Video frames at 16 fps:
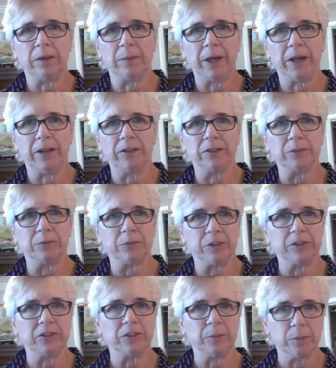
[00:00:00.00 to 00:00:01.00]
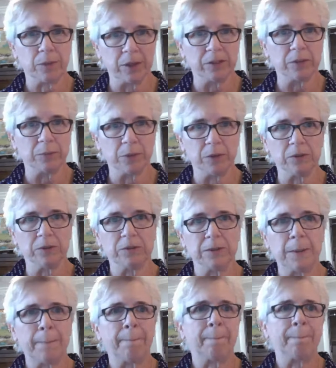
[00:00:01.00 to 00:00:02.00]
about some Christian principles